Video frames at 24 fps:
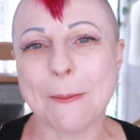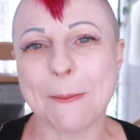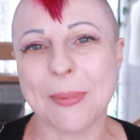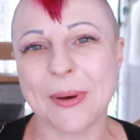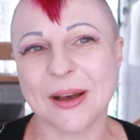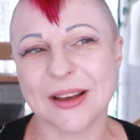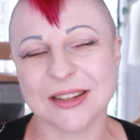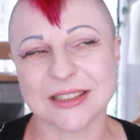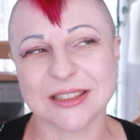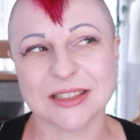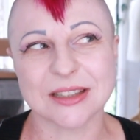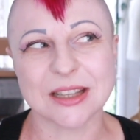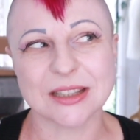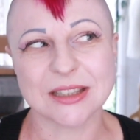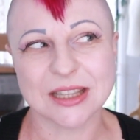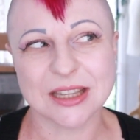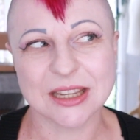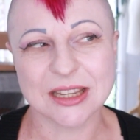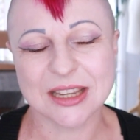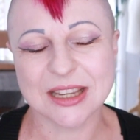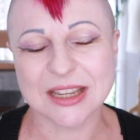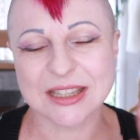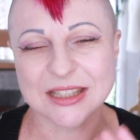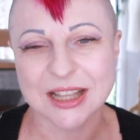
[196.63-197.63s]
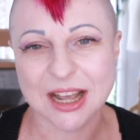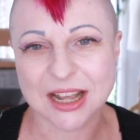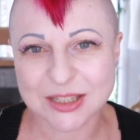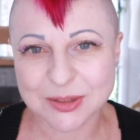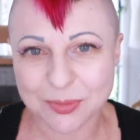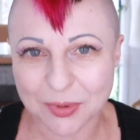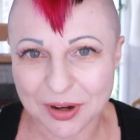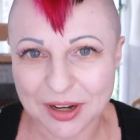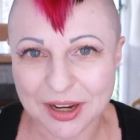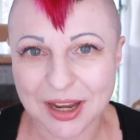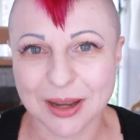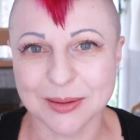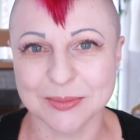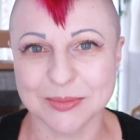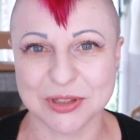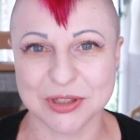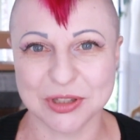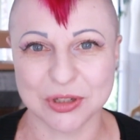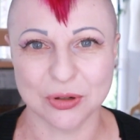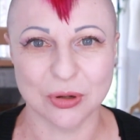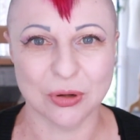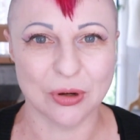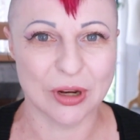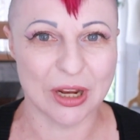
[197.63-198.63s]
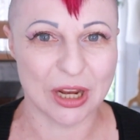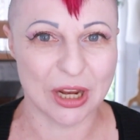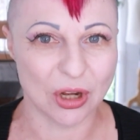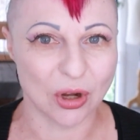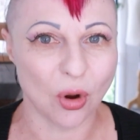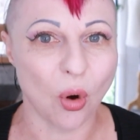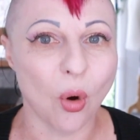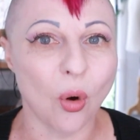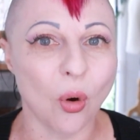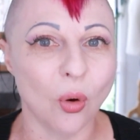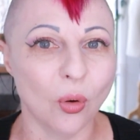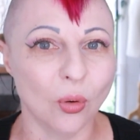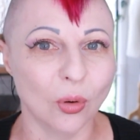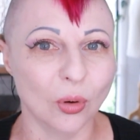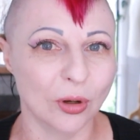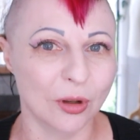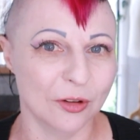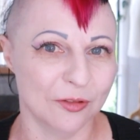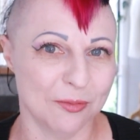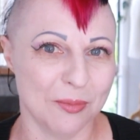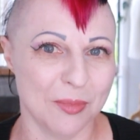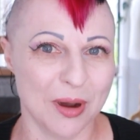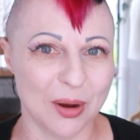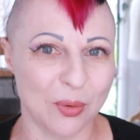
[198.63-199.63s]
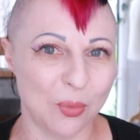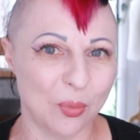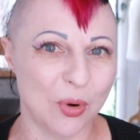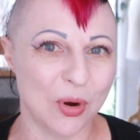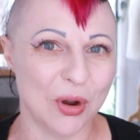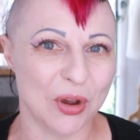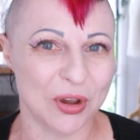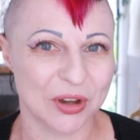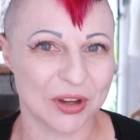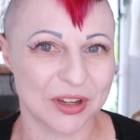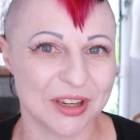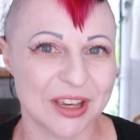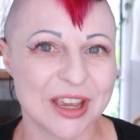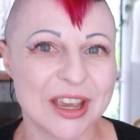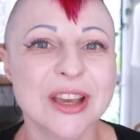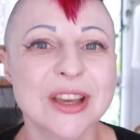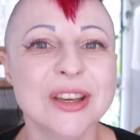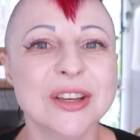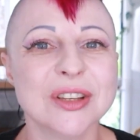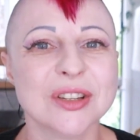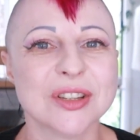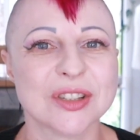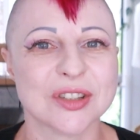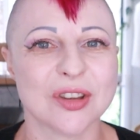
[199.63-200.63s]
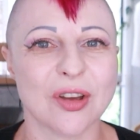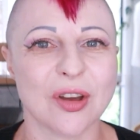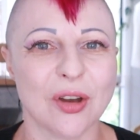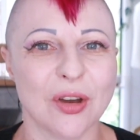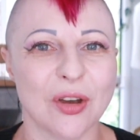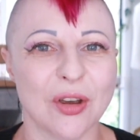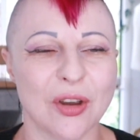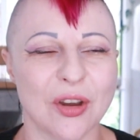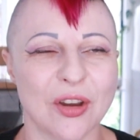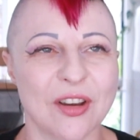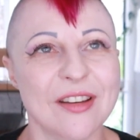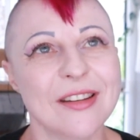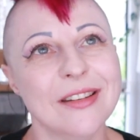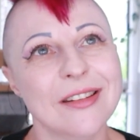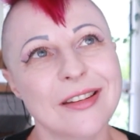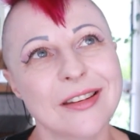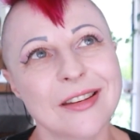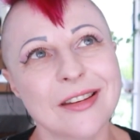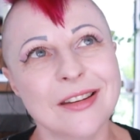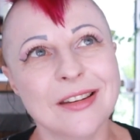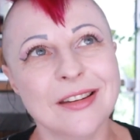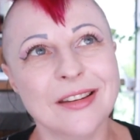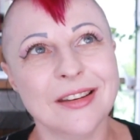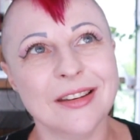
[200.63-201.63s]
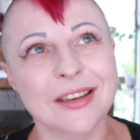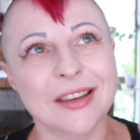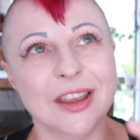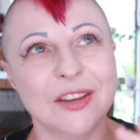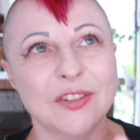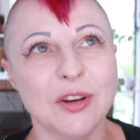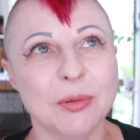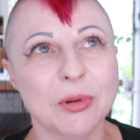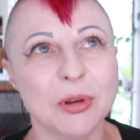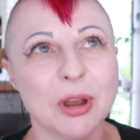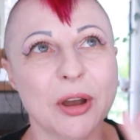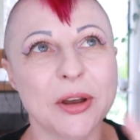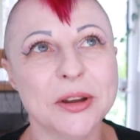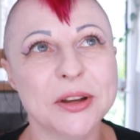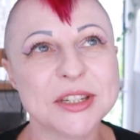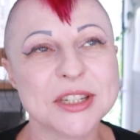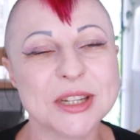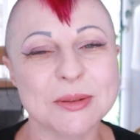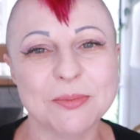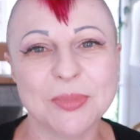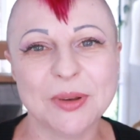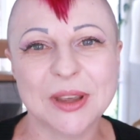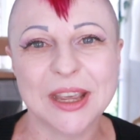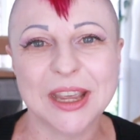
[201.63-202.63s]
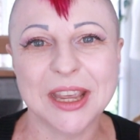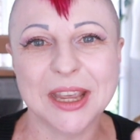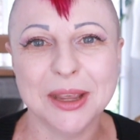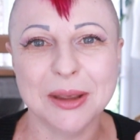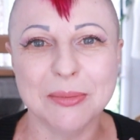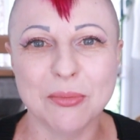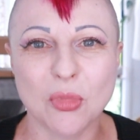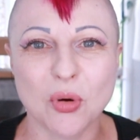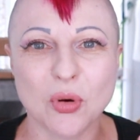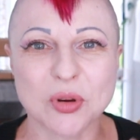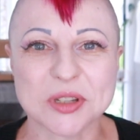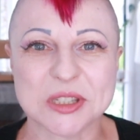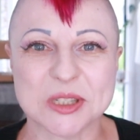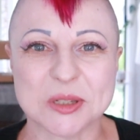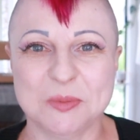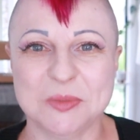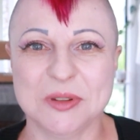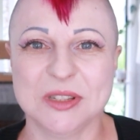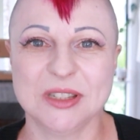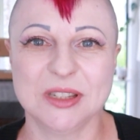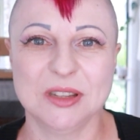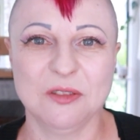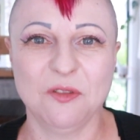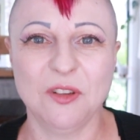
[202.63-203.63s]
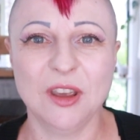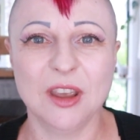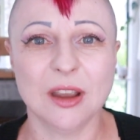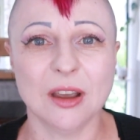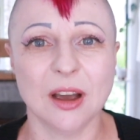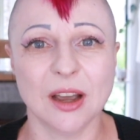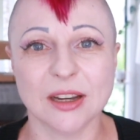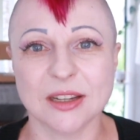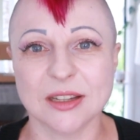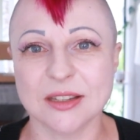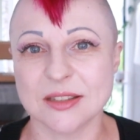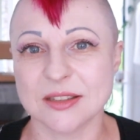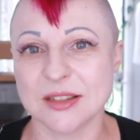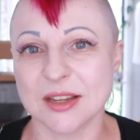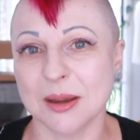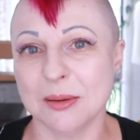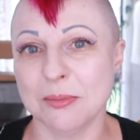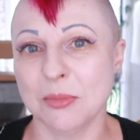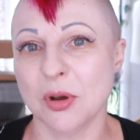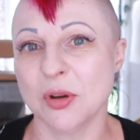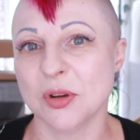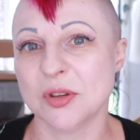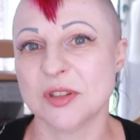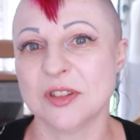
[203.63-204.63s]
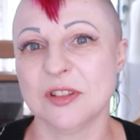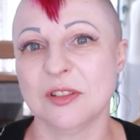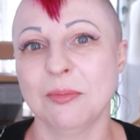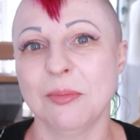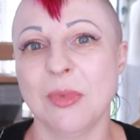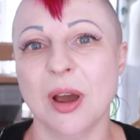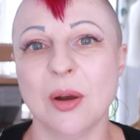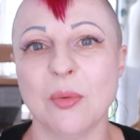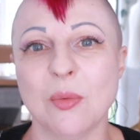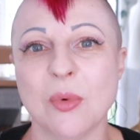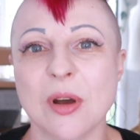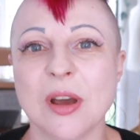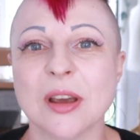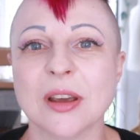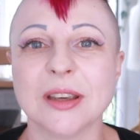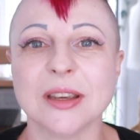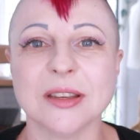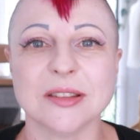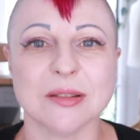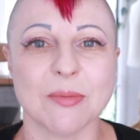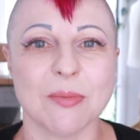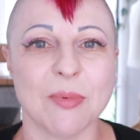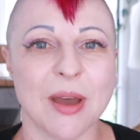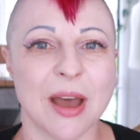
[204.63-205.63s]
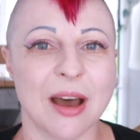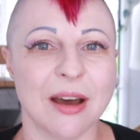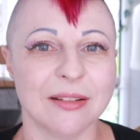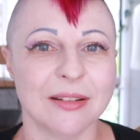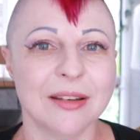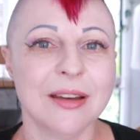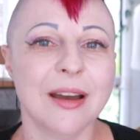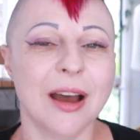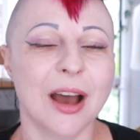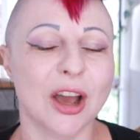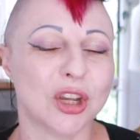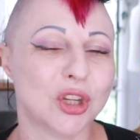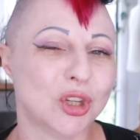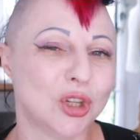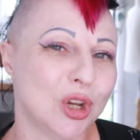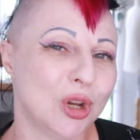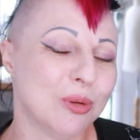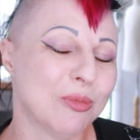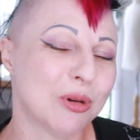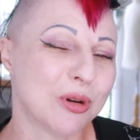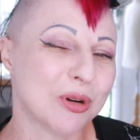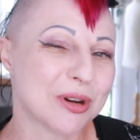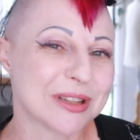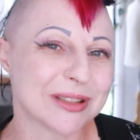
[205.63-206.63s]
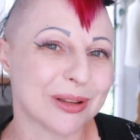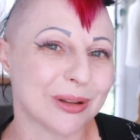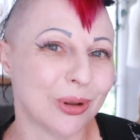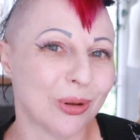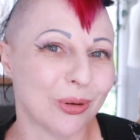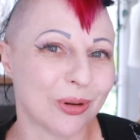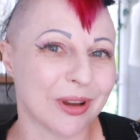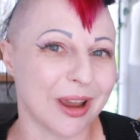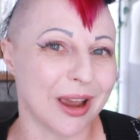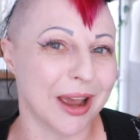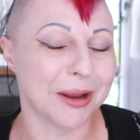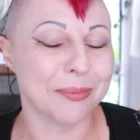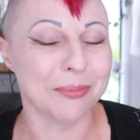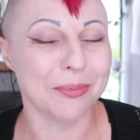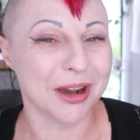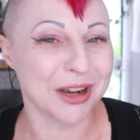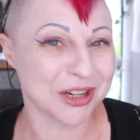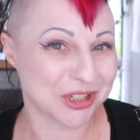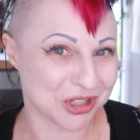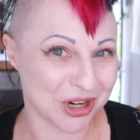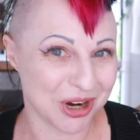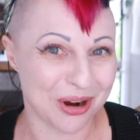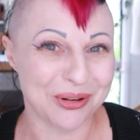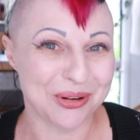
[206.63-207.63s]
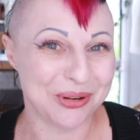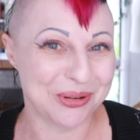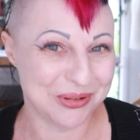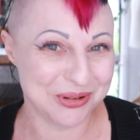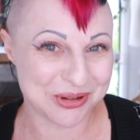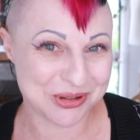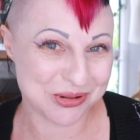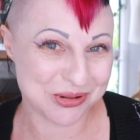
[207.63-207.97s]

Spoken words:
But the thing is, that's what comes through in all of my work. So if I'm going to be more specific, I can say most of my work is about a humorous look at my childhood